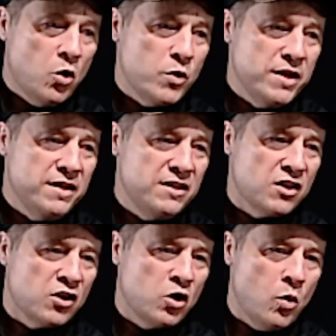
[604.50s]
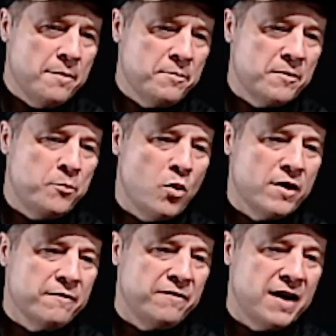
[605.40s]
we need to go up
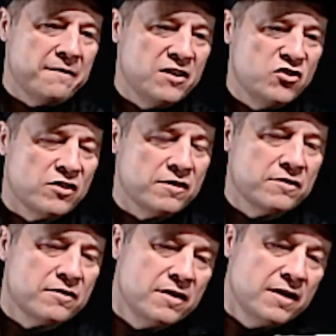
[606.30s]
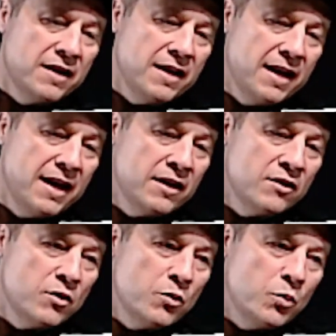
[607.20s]
0.5 inches
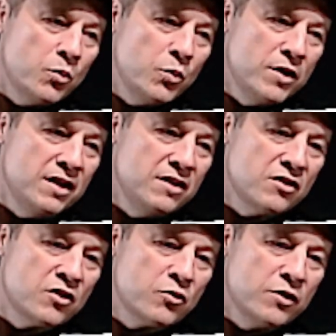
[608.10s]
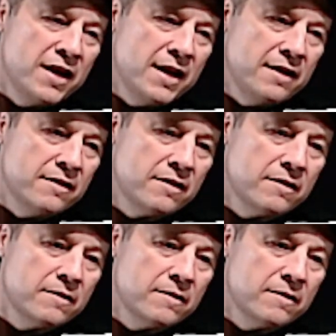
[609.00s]
and we need to create